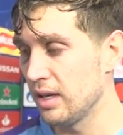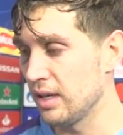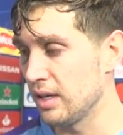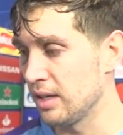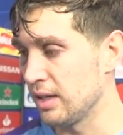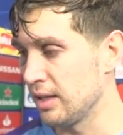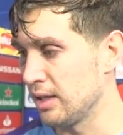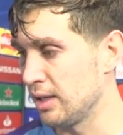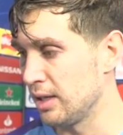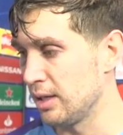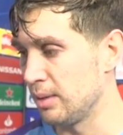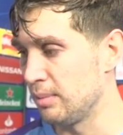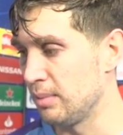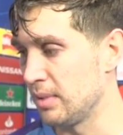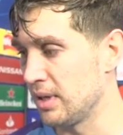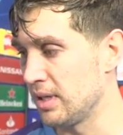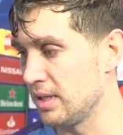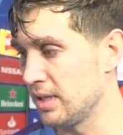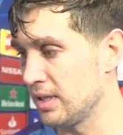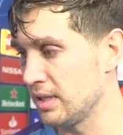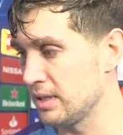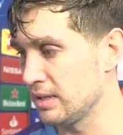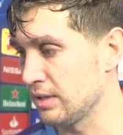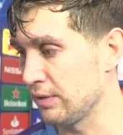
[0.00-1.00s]
Um,
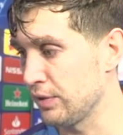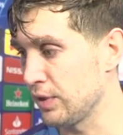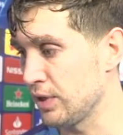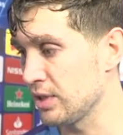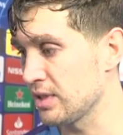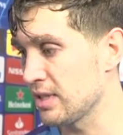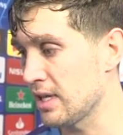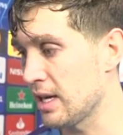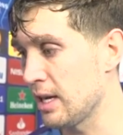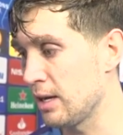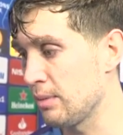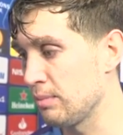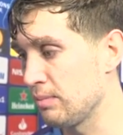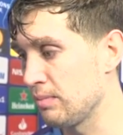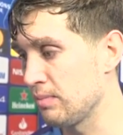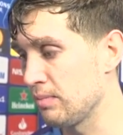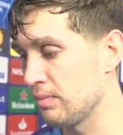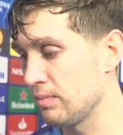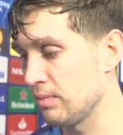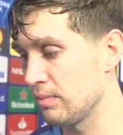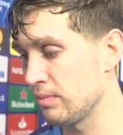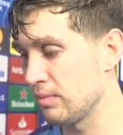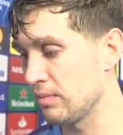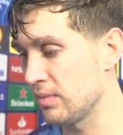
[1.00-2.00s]
it's the first time
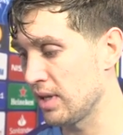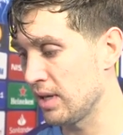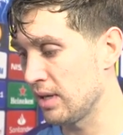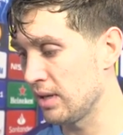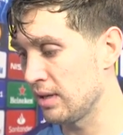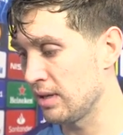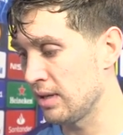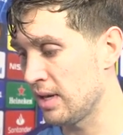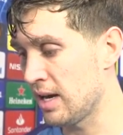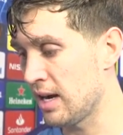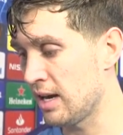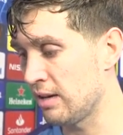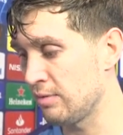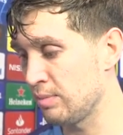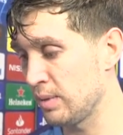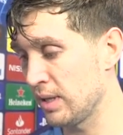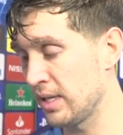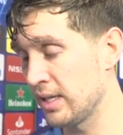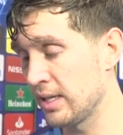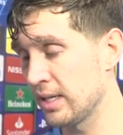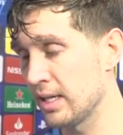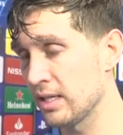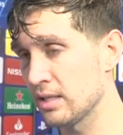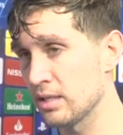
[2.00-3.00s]
that, that, I've
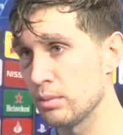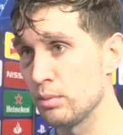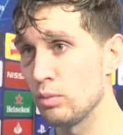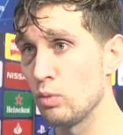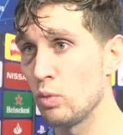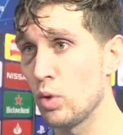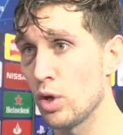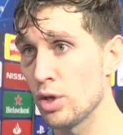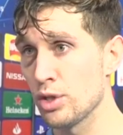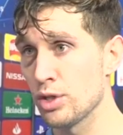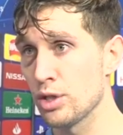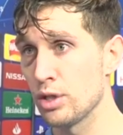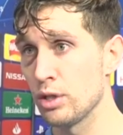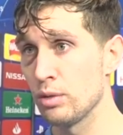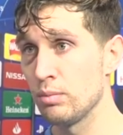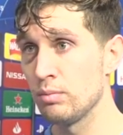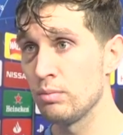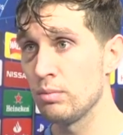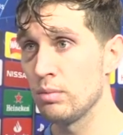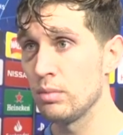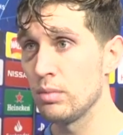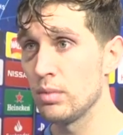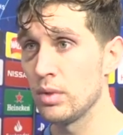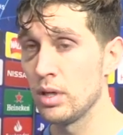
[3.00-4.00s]
played against them, watched
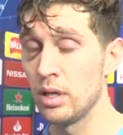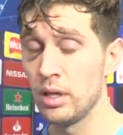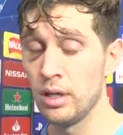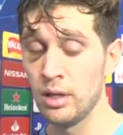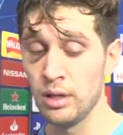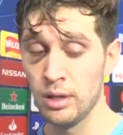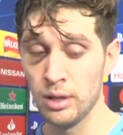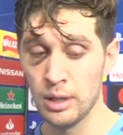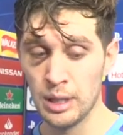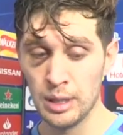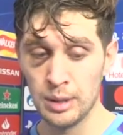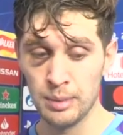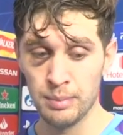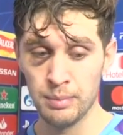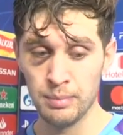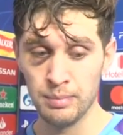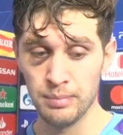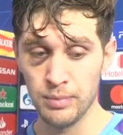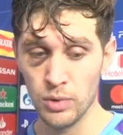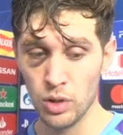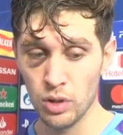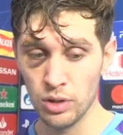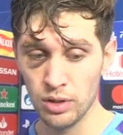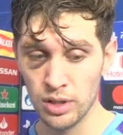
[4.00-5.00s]
them
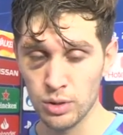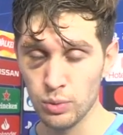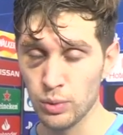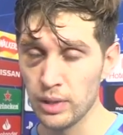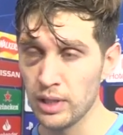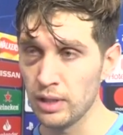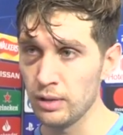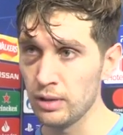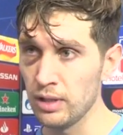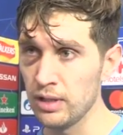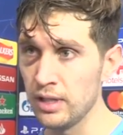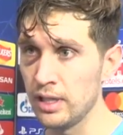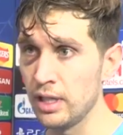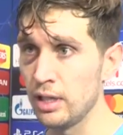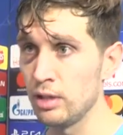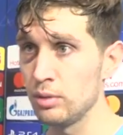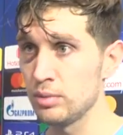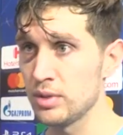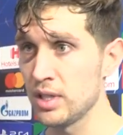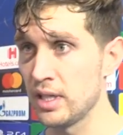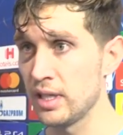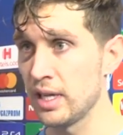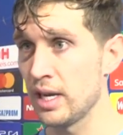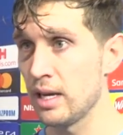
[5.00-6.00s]
um, all this week leading
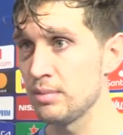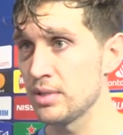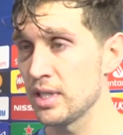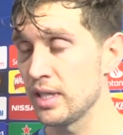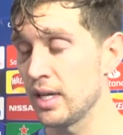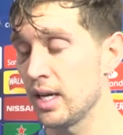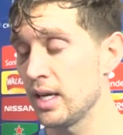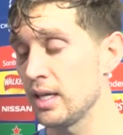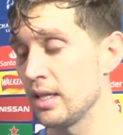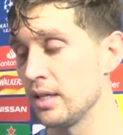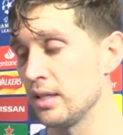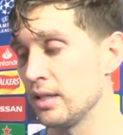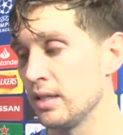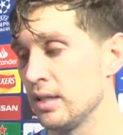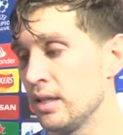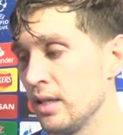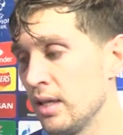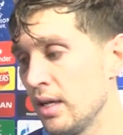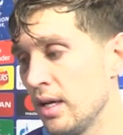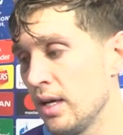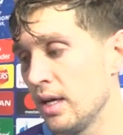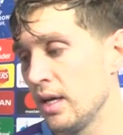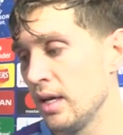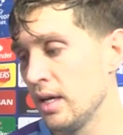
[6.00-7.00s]
up to the game tonight, and
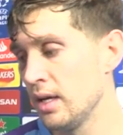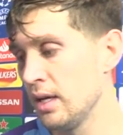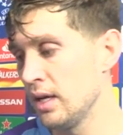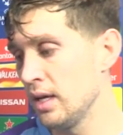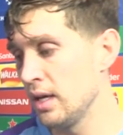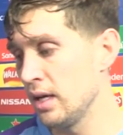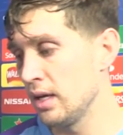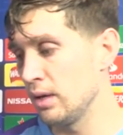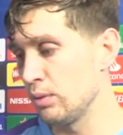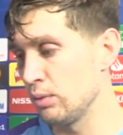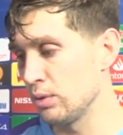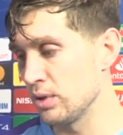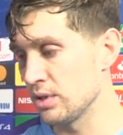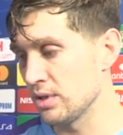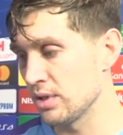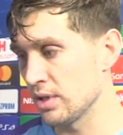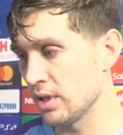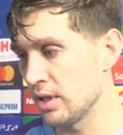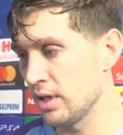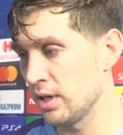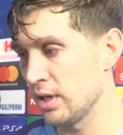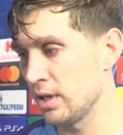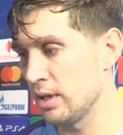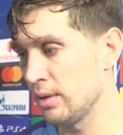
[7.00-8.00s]
it was
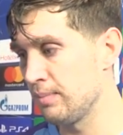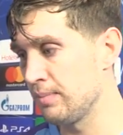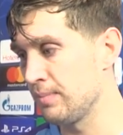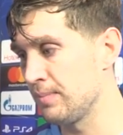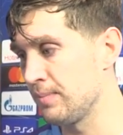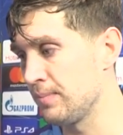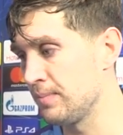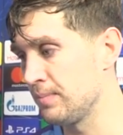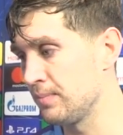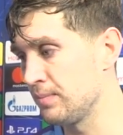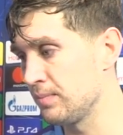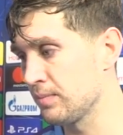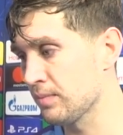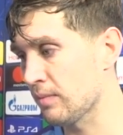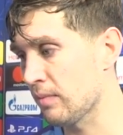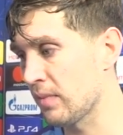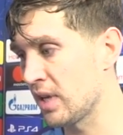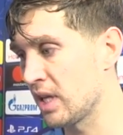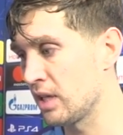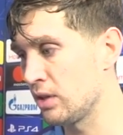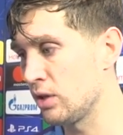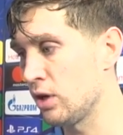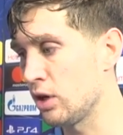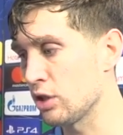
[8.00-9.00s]
um,
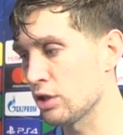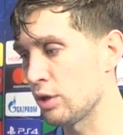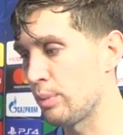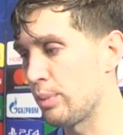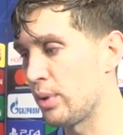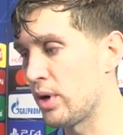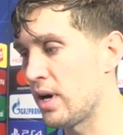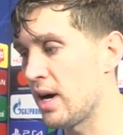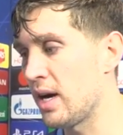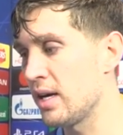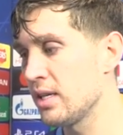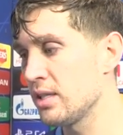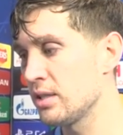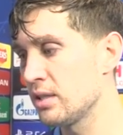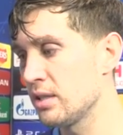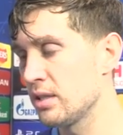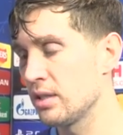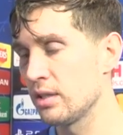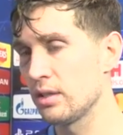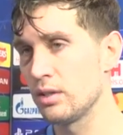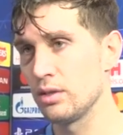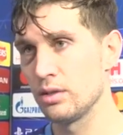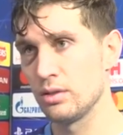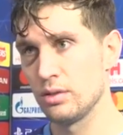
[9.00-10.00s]
not a
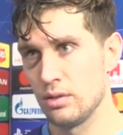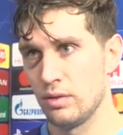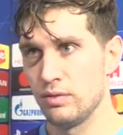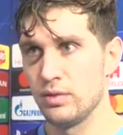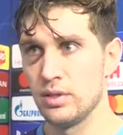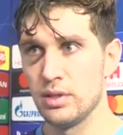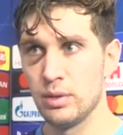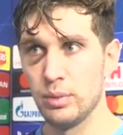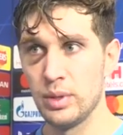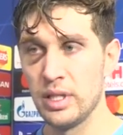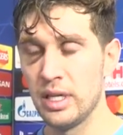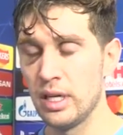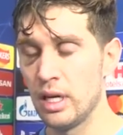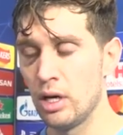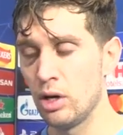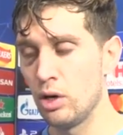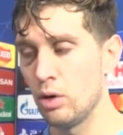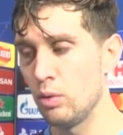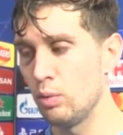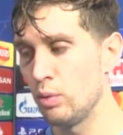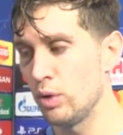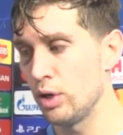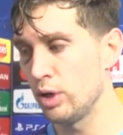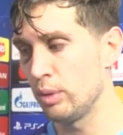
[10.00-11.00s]
surprise because obviously we did our
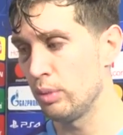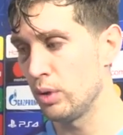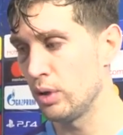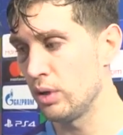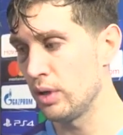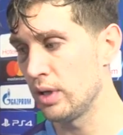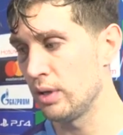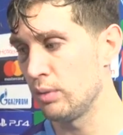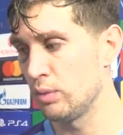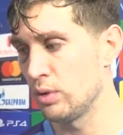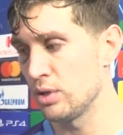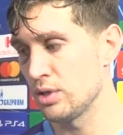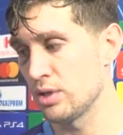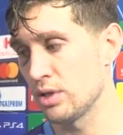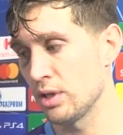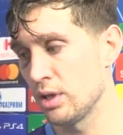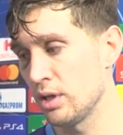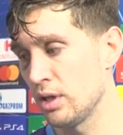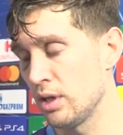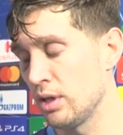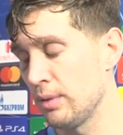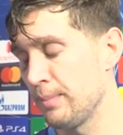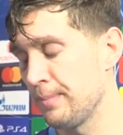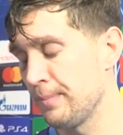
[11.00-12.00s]
homework, but it was,
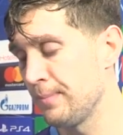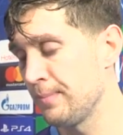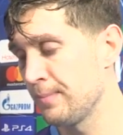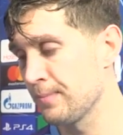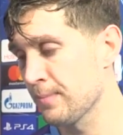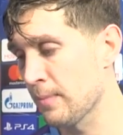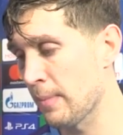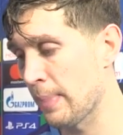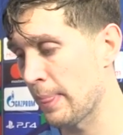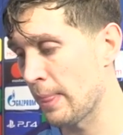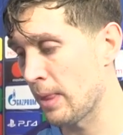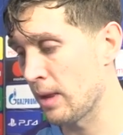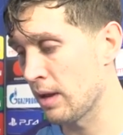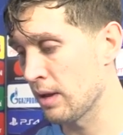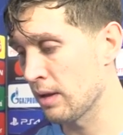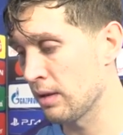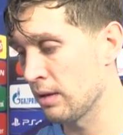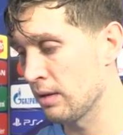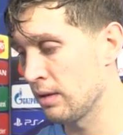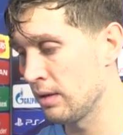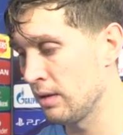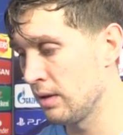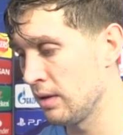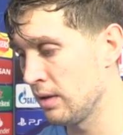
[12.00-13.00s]
um,
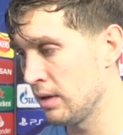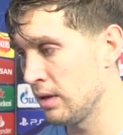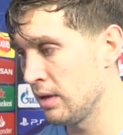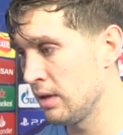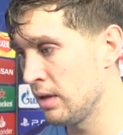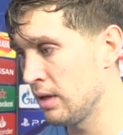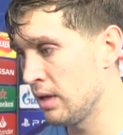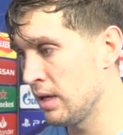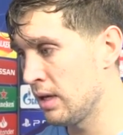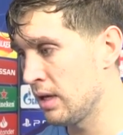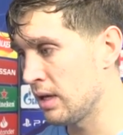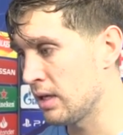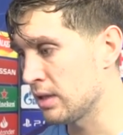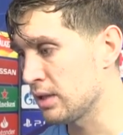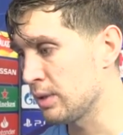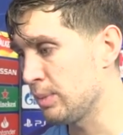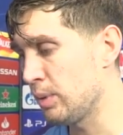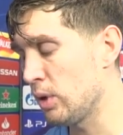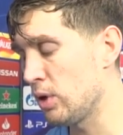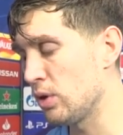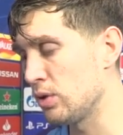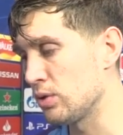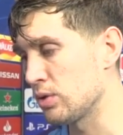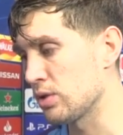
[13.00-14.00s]
I
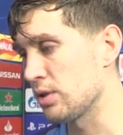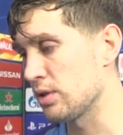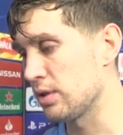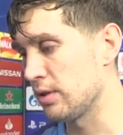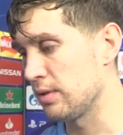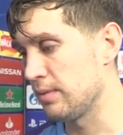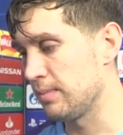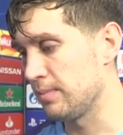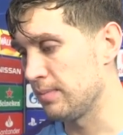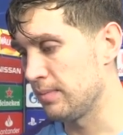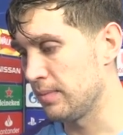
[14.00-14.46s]
suppose,